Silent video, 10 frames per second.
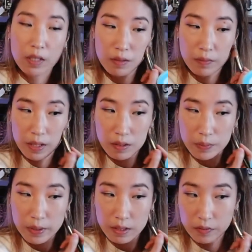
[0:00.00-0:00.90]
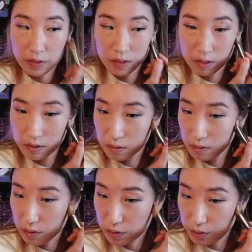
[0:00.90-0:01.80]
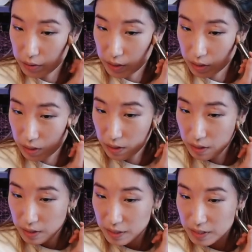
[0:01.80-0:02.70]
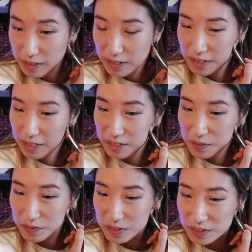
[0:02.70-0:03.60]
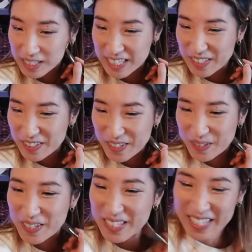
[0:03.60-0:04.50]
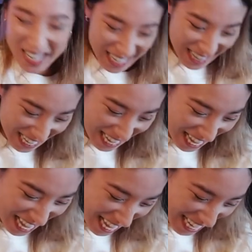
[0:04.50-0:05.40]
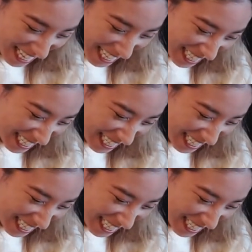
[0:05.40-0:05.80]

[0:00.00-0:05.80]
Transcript: It makes a big difference, contouring. I fucking knew you would say that.